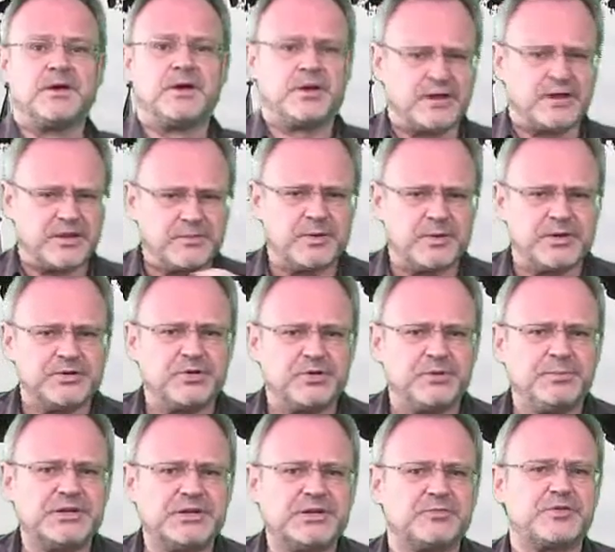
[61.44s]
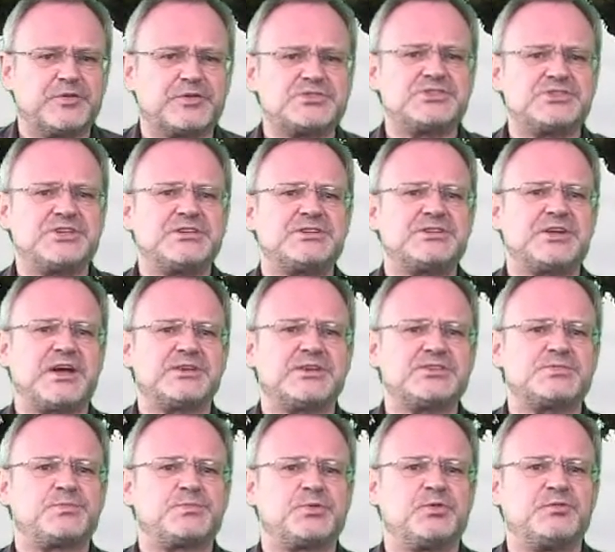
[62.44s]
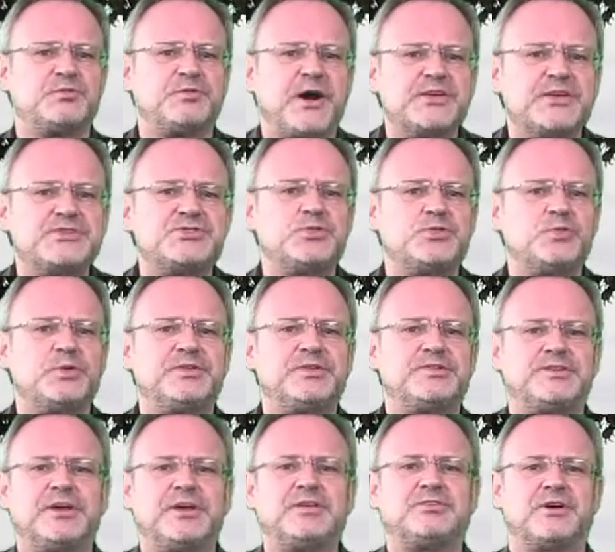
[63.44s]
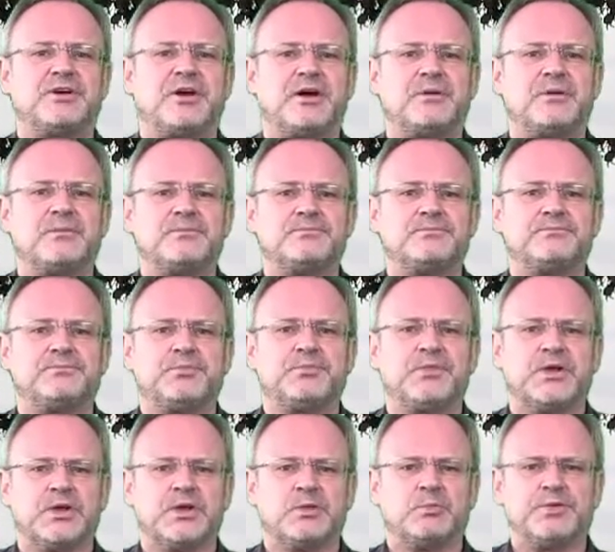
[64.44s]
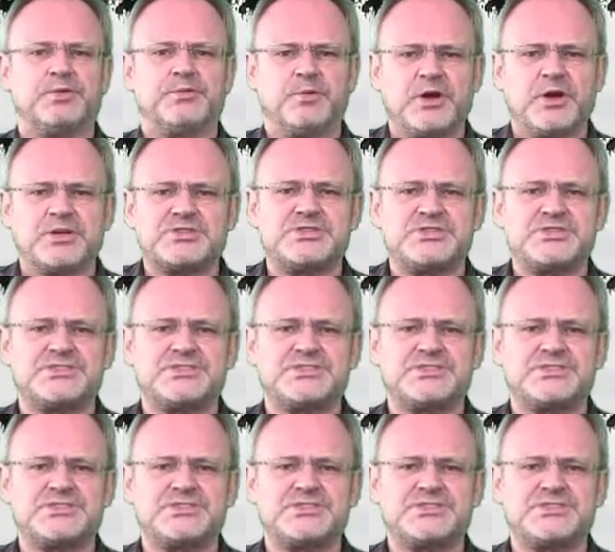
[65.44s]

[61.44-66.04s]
another one typical for syntax, provides you with data with words and